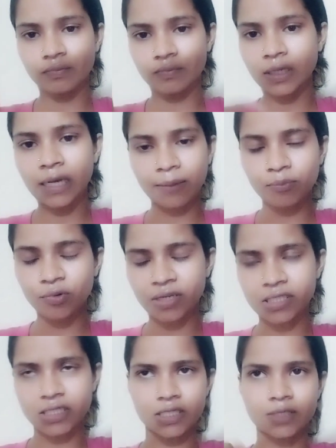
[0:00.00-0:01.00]

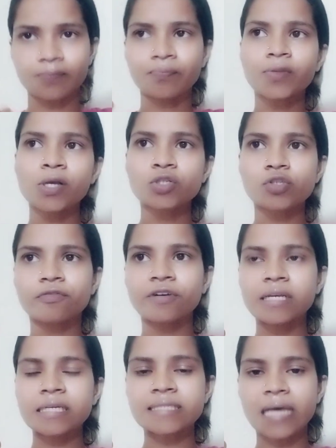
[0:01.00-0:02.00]
elaborate it. So
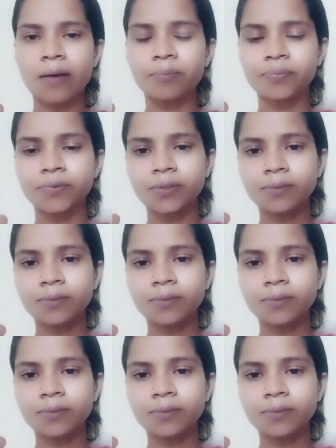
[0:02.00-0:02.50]
for example,